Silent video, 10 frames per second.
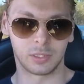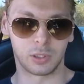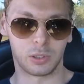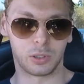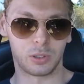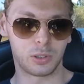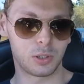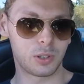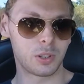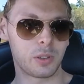Going
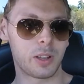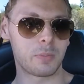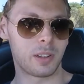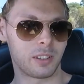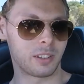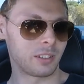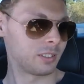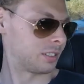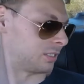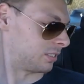all the way back,
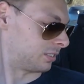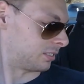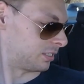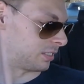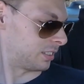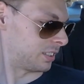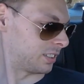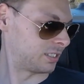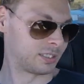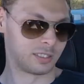guys. Yeah.